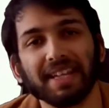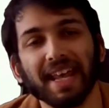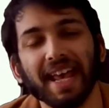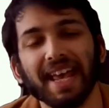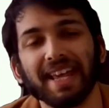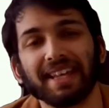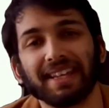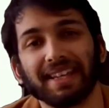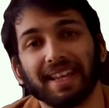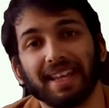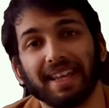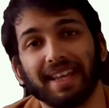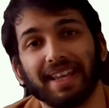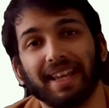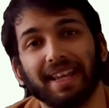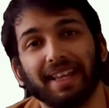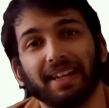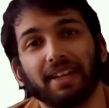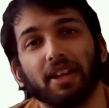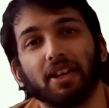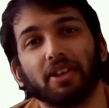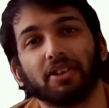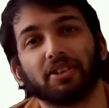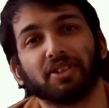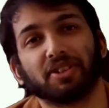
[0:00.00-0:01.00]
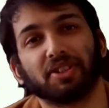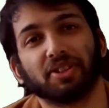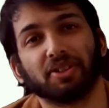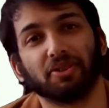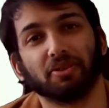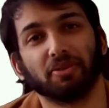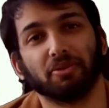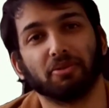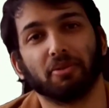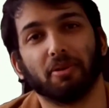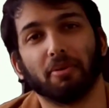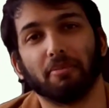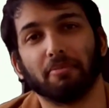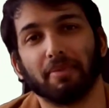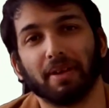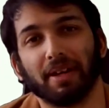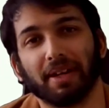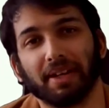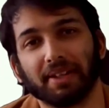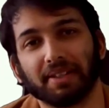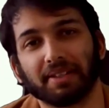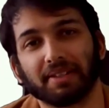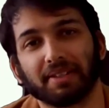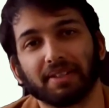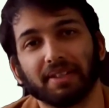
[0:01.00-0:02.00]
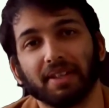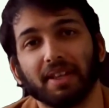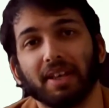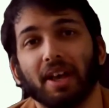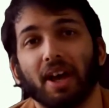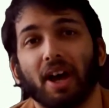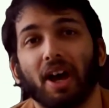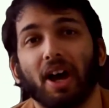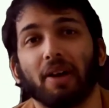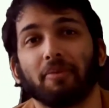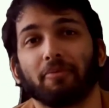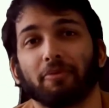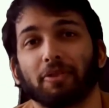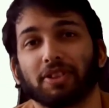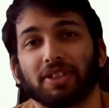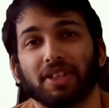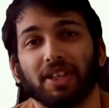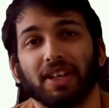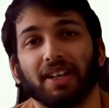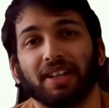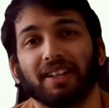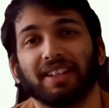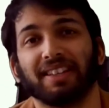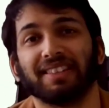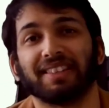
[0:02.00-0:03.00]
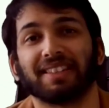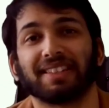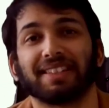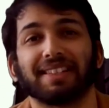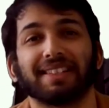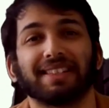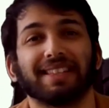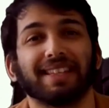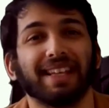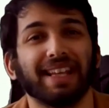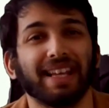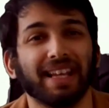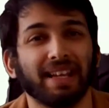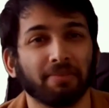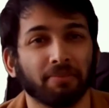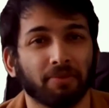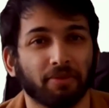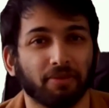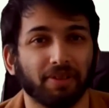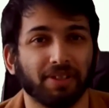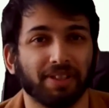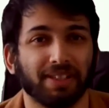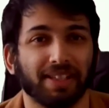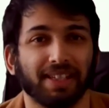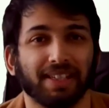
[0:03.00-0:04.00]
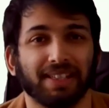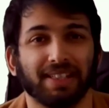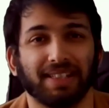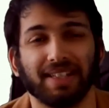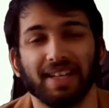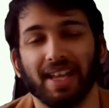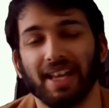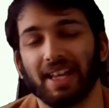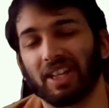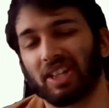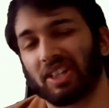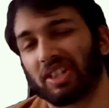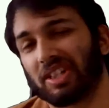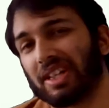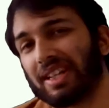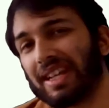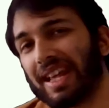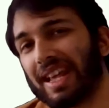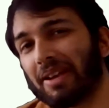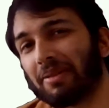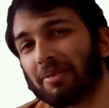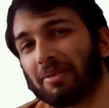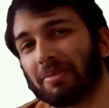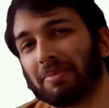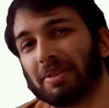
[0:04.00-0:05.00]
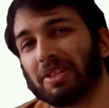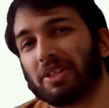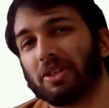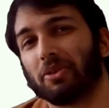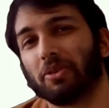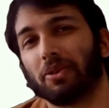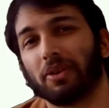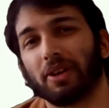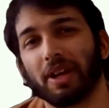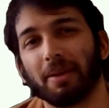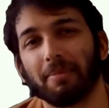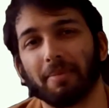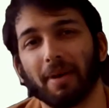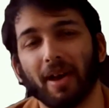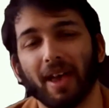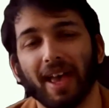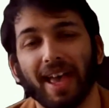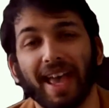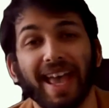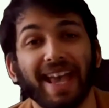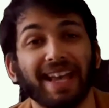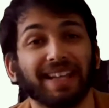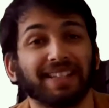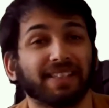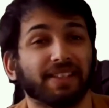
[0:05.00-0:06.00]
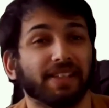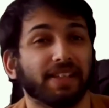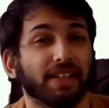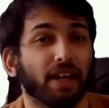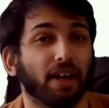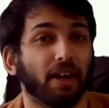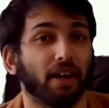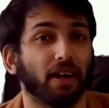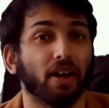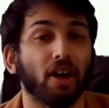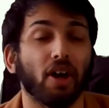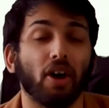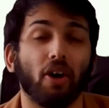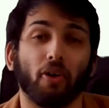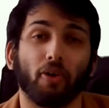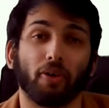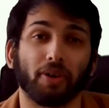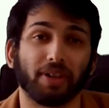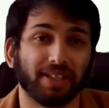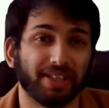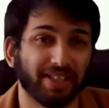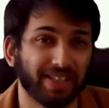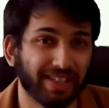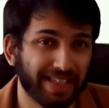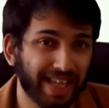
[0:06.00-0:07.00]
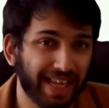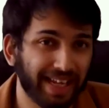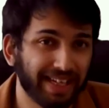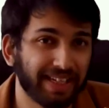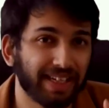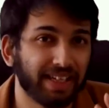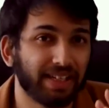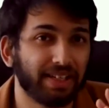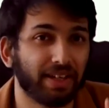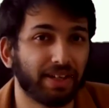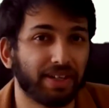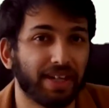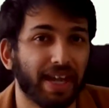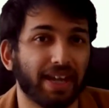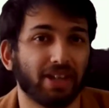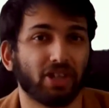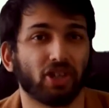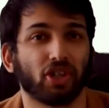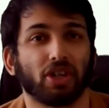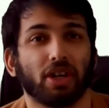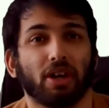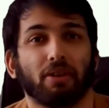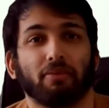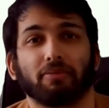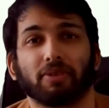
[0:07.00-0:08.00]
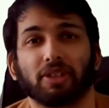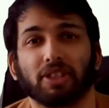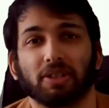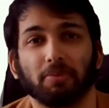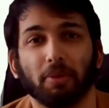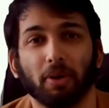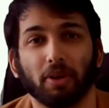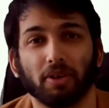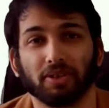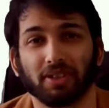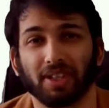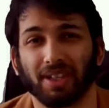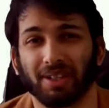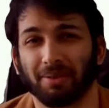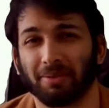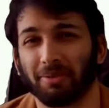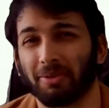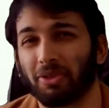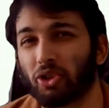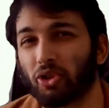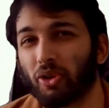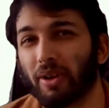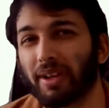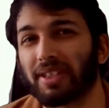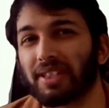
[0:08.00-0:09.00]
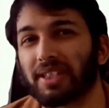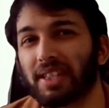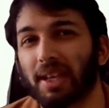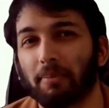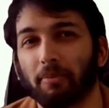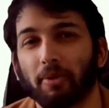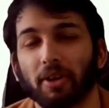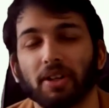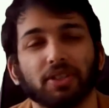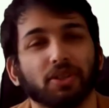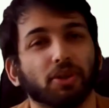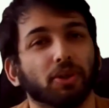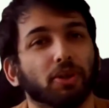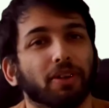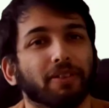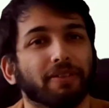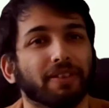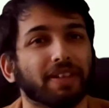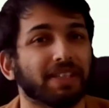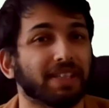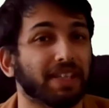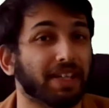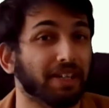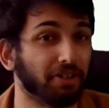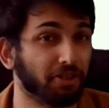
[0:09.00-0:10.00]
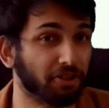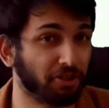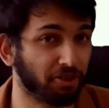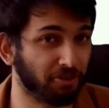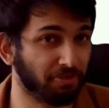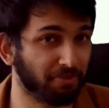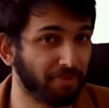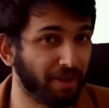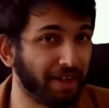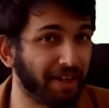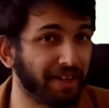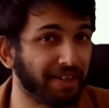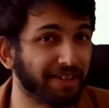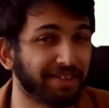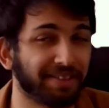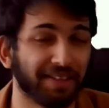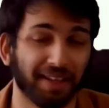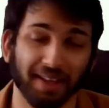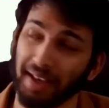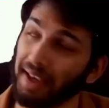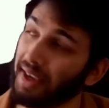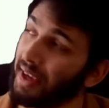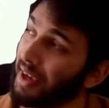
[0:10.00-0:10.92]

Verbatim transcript: Tech in 2 minutes. I'm Ross Hurley, this is EM360, and today I'm going to be talking about XDR, or Extended Detection and Response. I'm going to try and summarize all of this in 2 minutes.